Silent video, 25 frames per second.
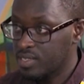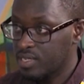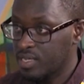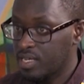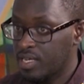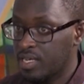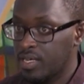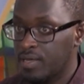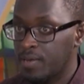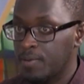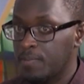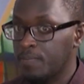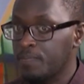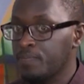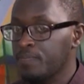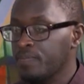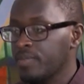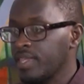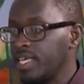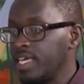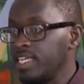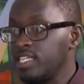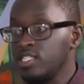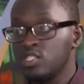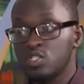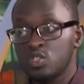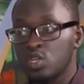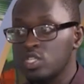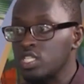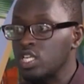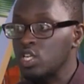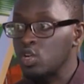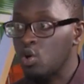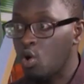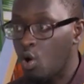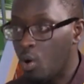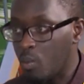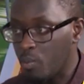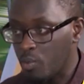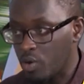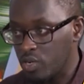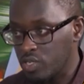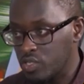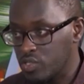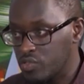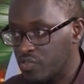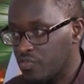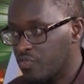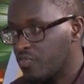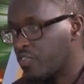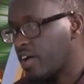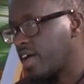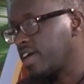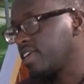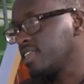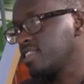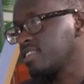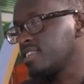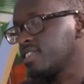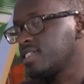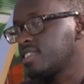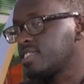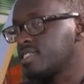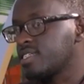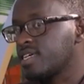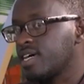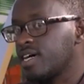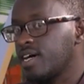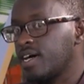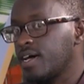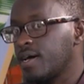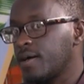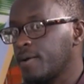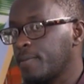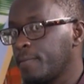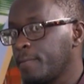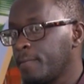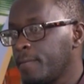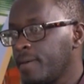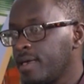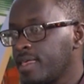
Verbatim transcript: Uh, it is not uncommon to find that uh,